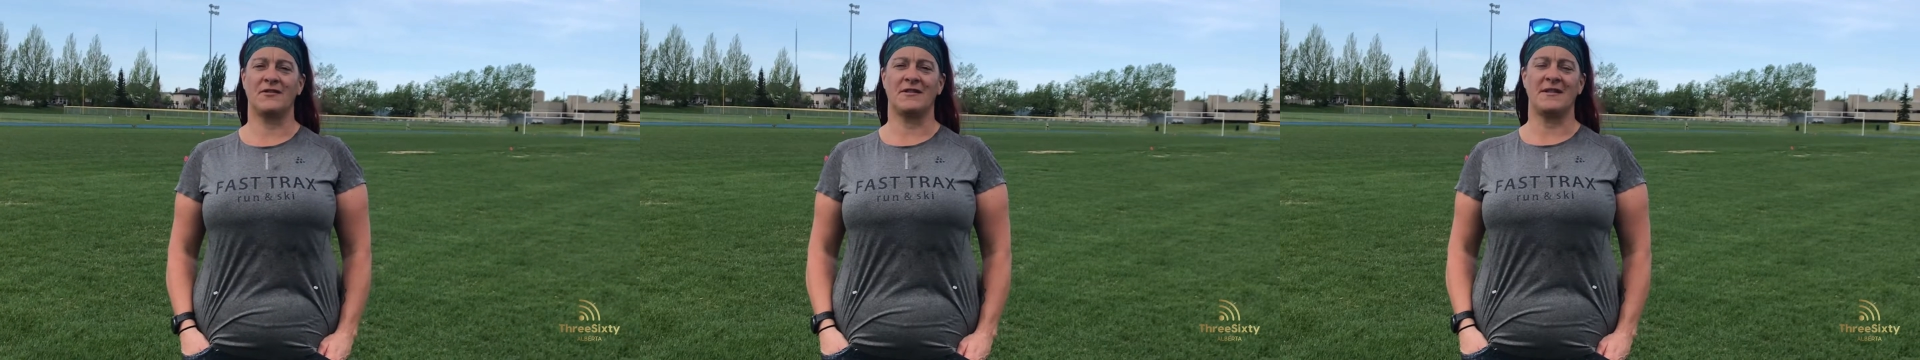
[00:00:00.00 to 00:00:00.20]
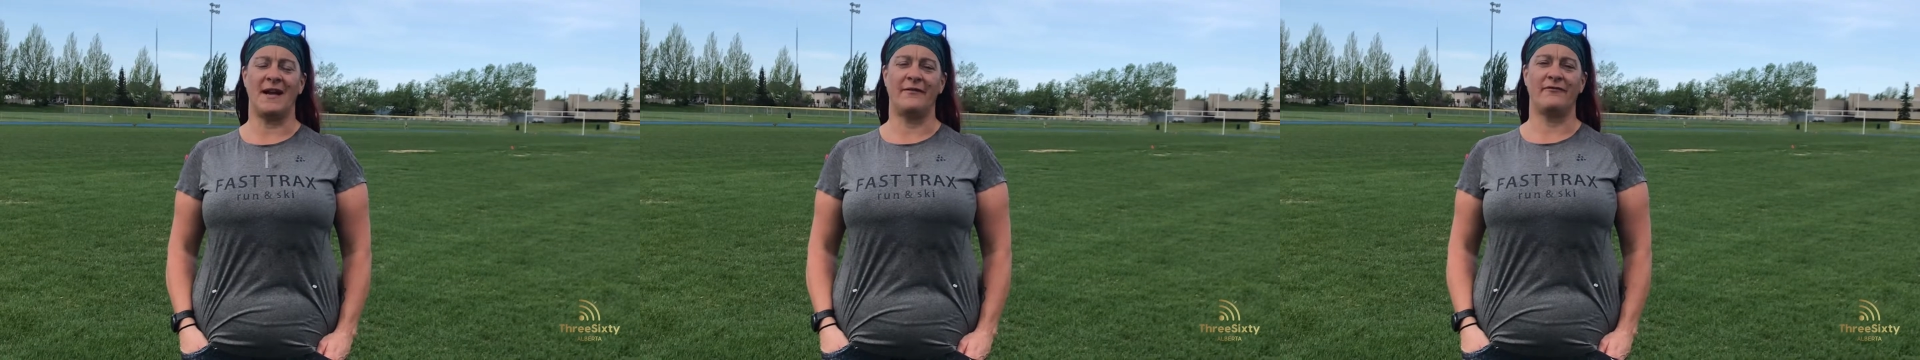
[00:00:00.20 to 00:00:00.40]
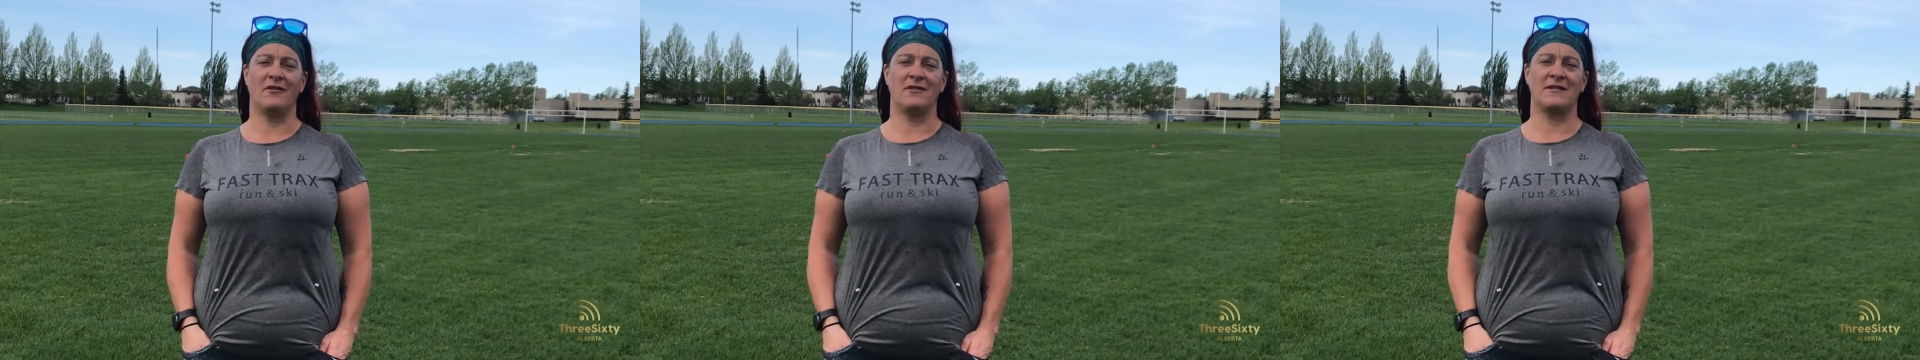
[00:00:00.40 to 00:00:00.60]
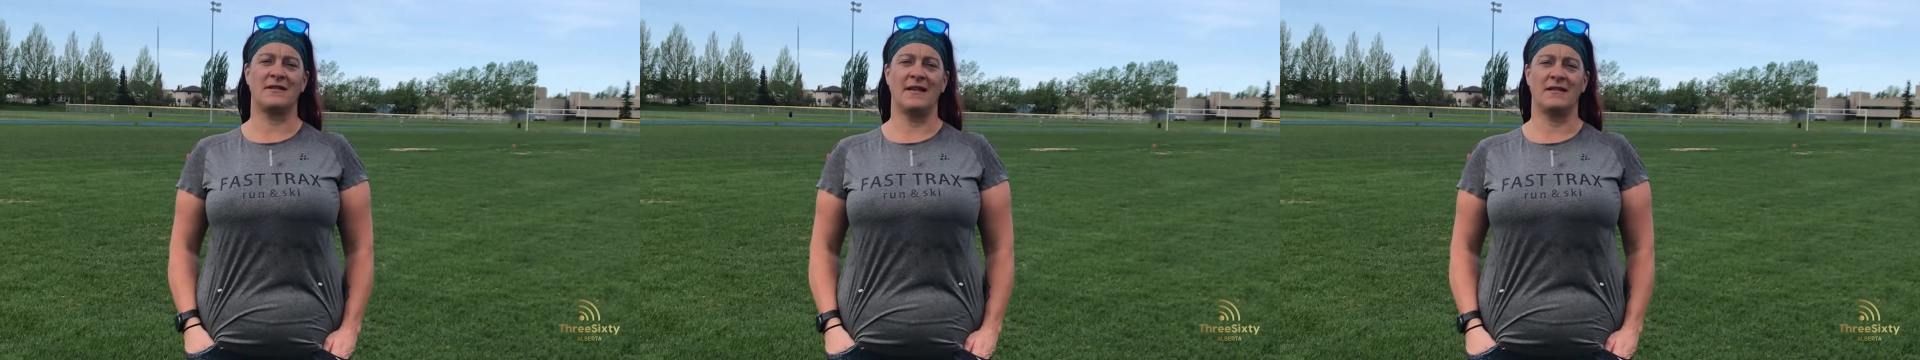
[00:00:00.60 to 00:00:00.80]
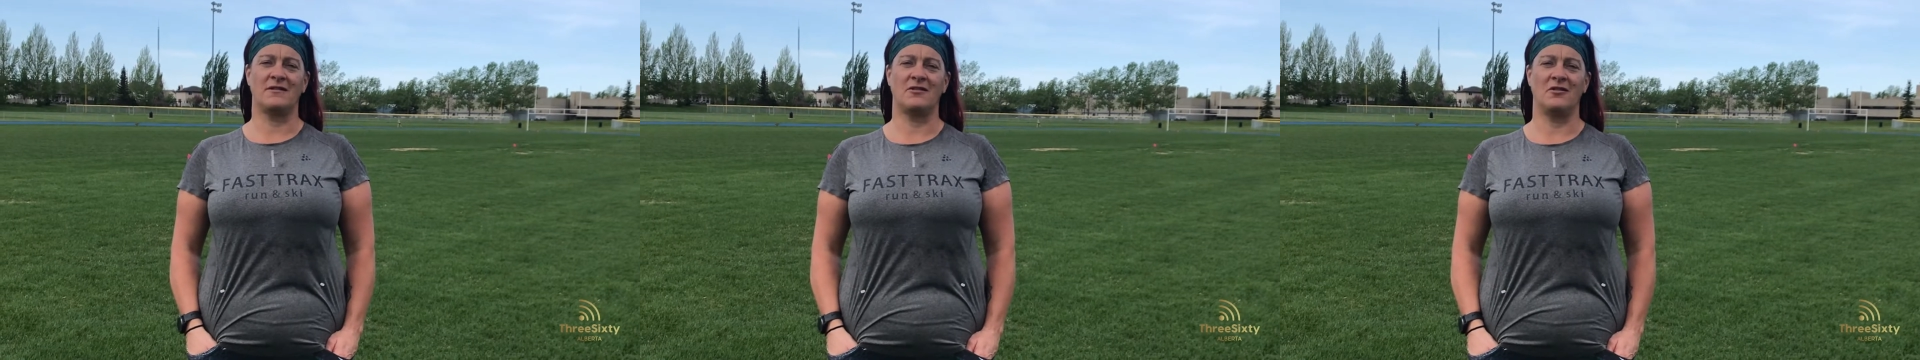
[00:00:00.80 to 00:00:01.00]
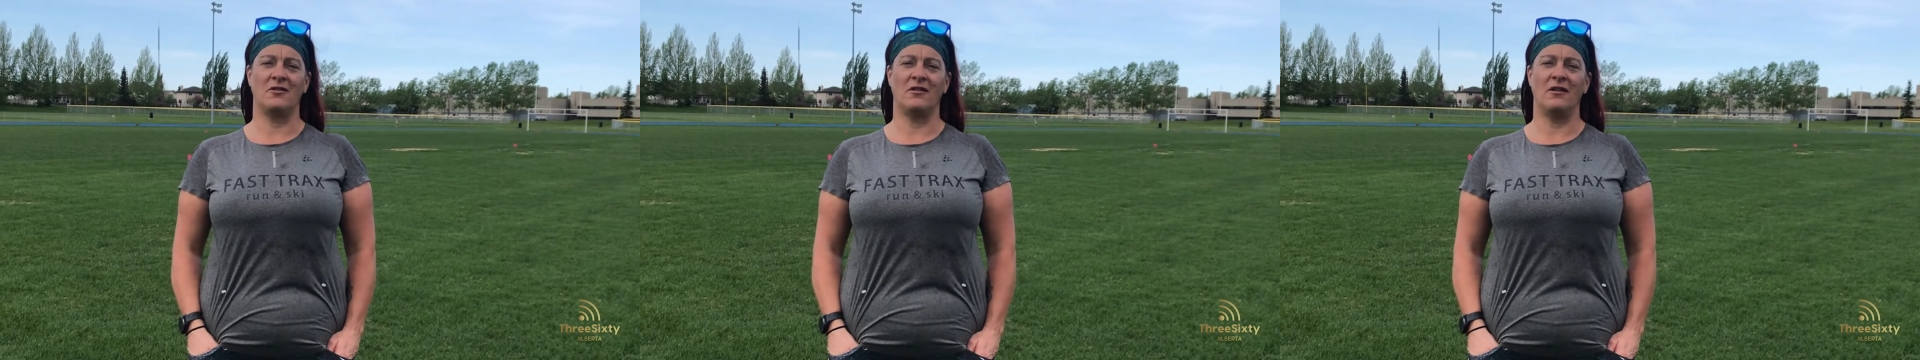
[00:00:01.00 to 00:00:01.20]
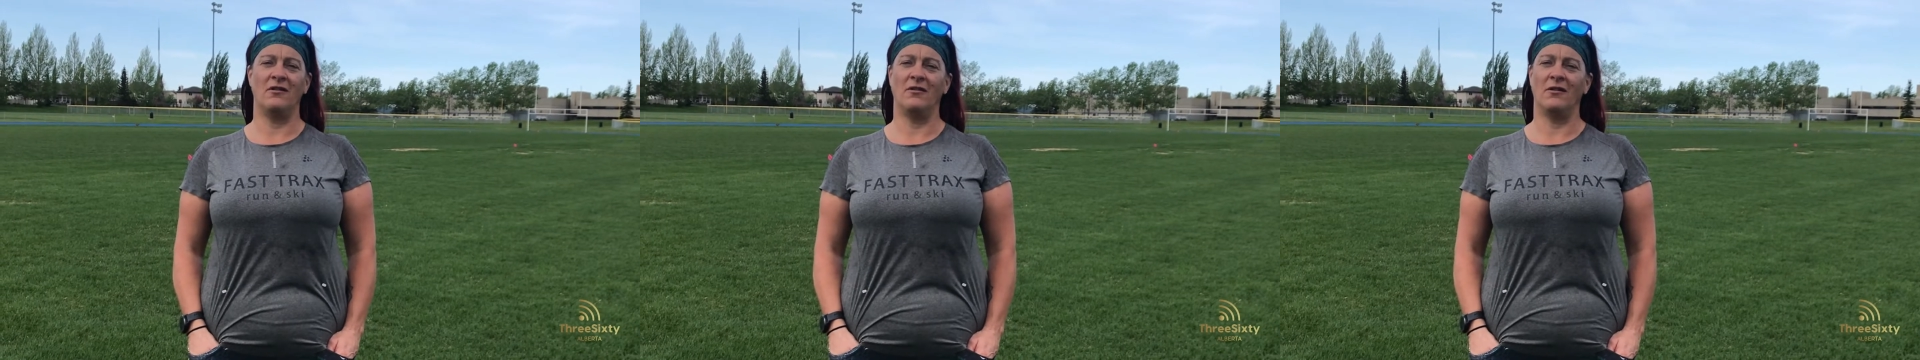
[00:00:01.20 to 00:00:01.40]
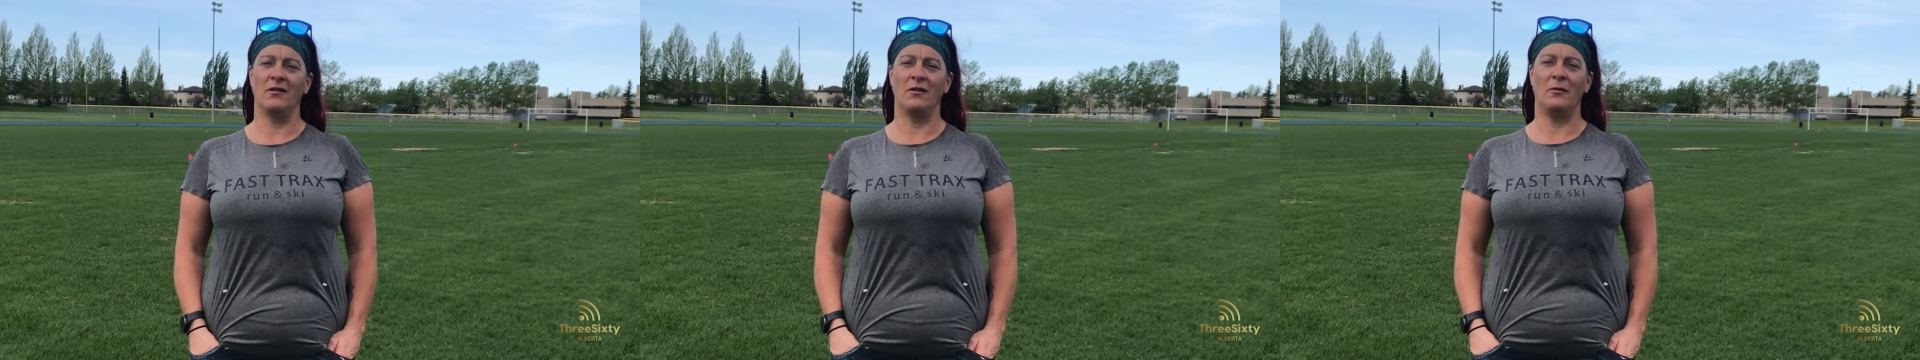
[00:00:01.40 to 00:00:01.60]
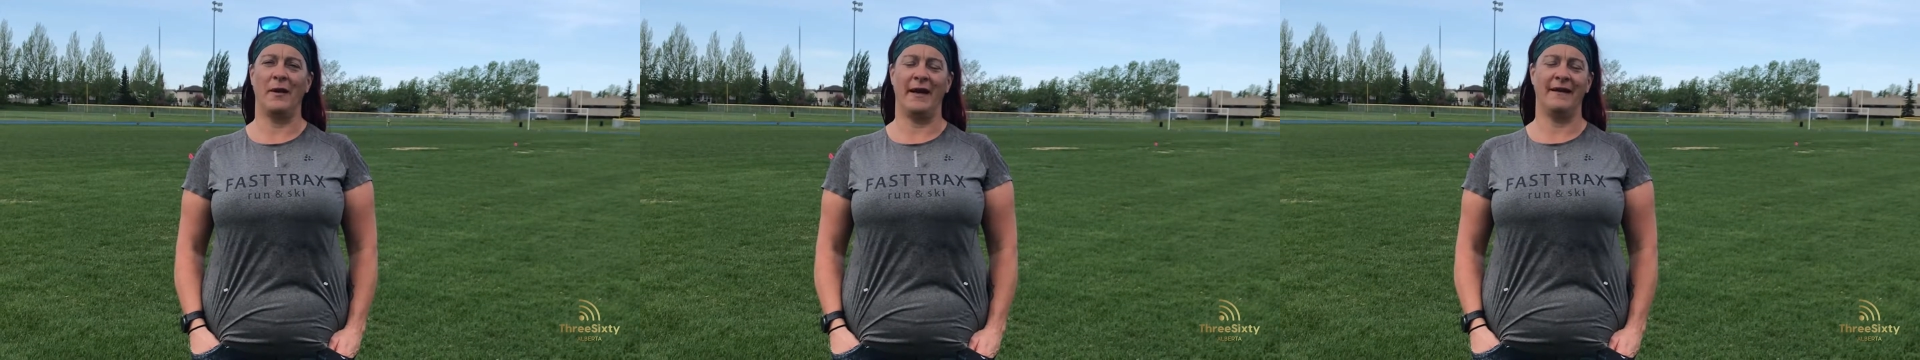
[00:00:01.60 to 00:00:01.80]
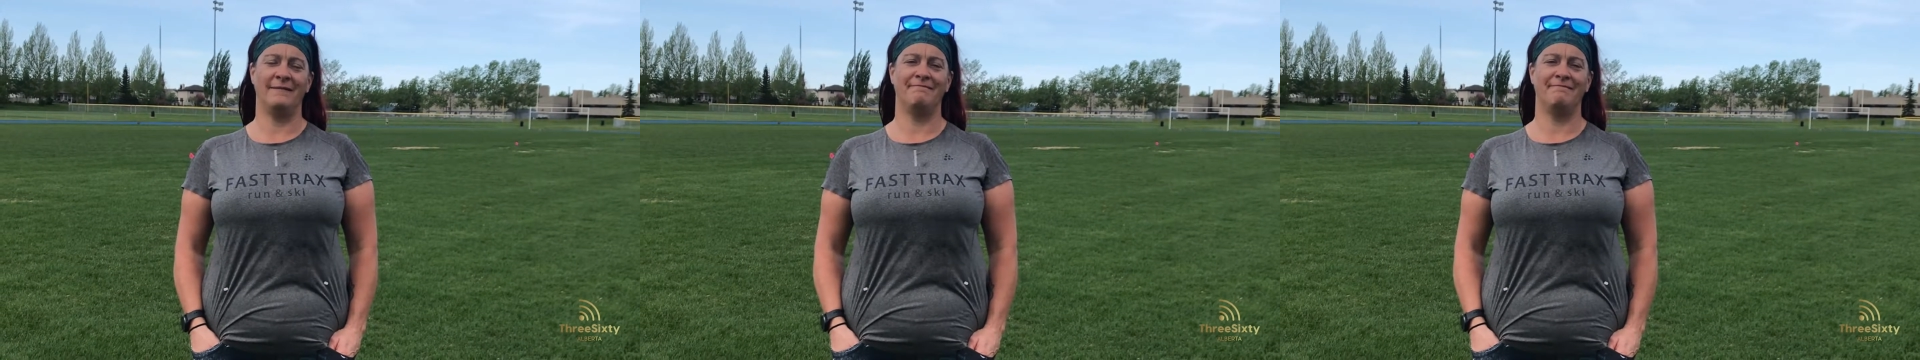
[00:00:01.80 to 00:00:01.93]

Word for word: Saffron Center along the way.